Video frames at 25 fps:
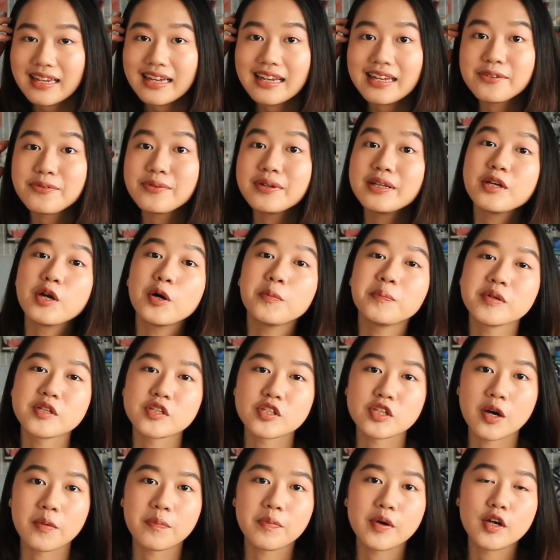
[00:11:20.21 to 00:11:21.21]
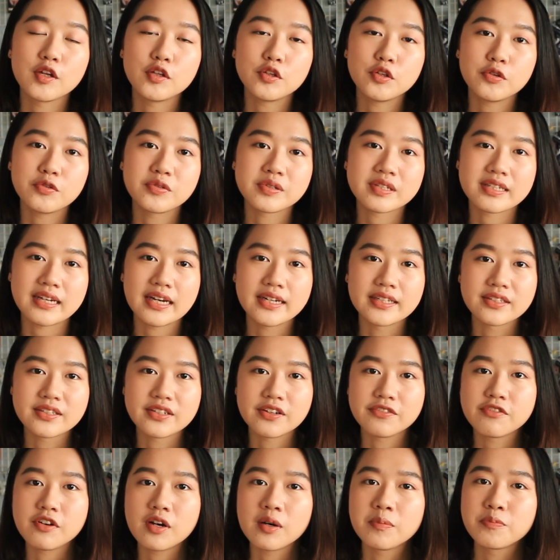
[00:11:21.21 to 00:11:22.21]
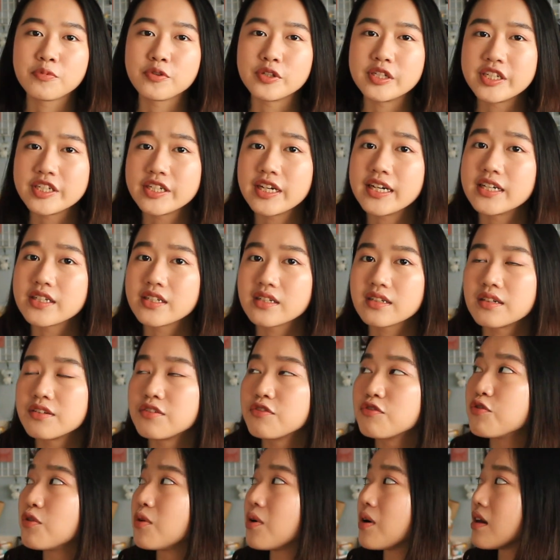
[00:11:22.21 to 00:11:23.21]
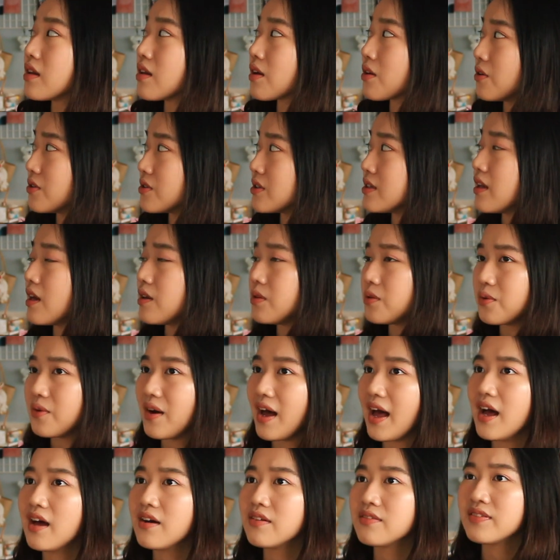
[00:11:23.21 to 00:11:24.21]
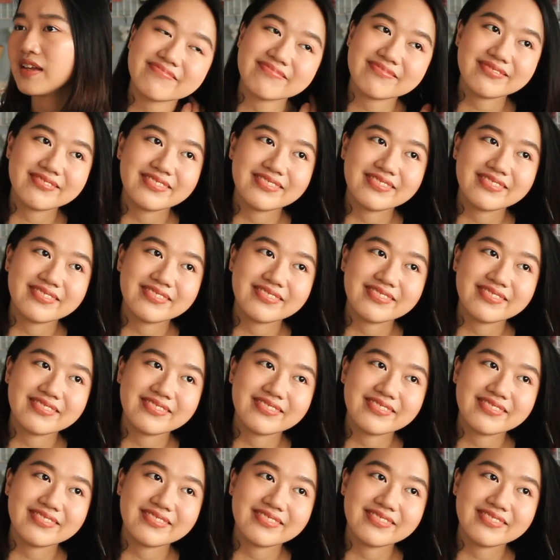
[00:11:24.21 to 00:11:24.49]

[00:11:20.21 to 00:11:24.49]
it really opens up a new sense of appreciation for the clothes that I do have.